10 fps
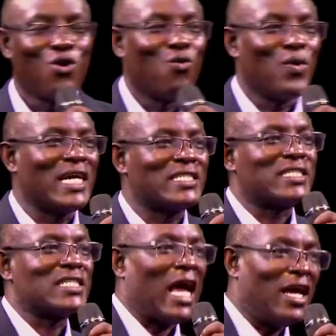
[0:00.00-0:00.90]
We are
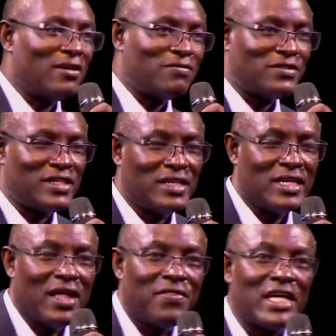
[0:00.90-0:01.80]
saved
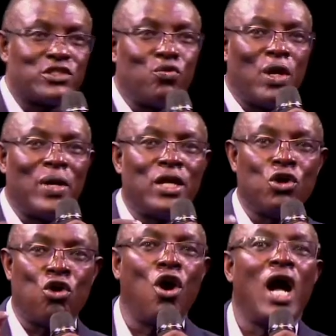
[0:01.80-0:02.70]
that we will
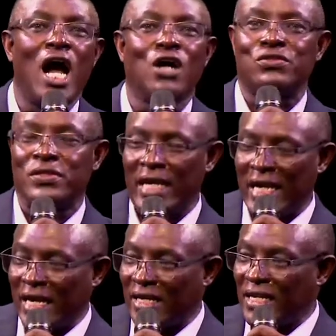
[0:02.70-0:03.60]
go out
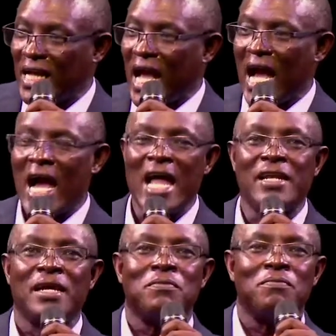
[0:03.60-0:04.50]
there
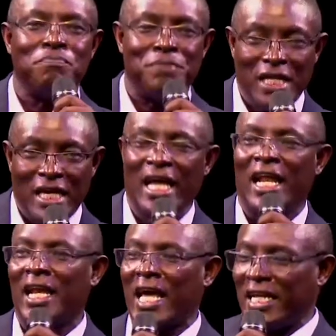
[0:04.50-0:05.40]
and be a
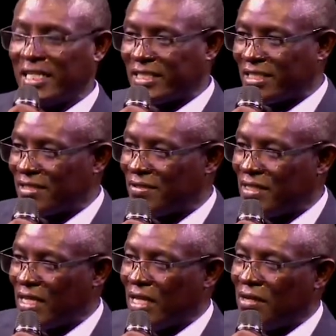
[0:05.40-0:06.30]
light,
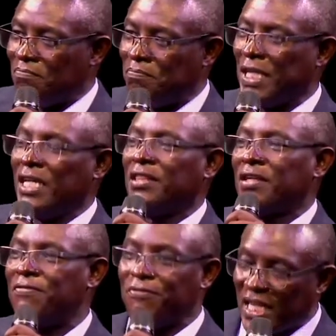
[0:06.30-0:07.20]
be
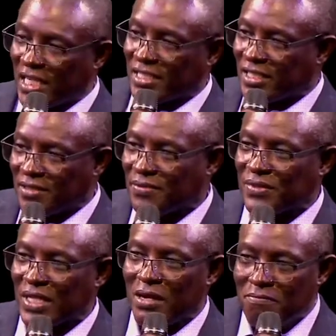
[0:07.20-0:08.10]
the feet,
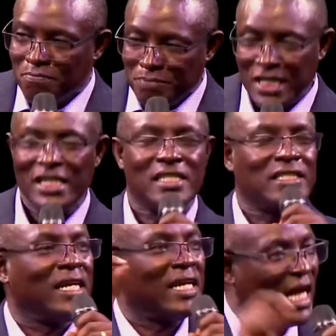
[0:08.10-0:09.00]
be
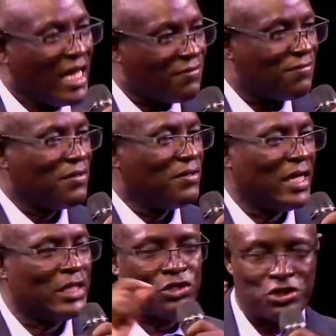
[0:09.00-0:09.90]
the life
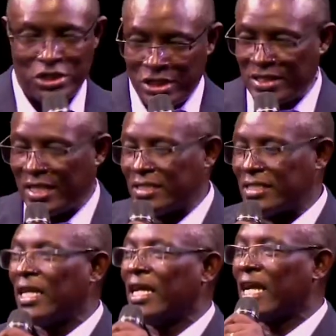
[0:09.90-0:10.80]
that
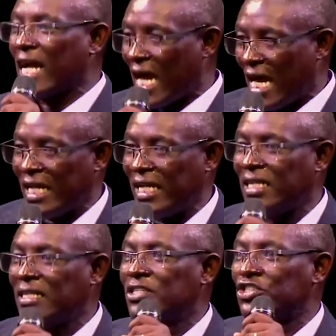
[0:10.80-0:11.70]
Jesus can
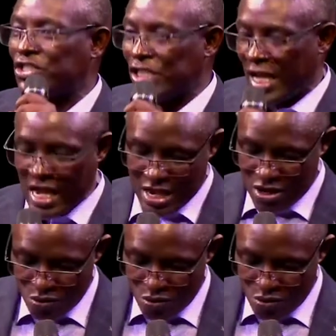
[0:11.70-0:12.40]
share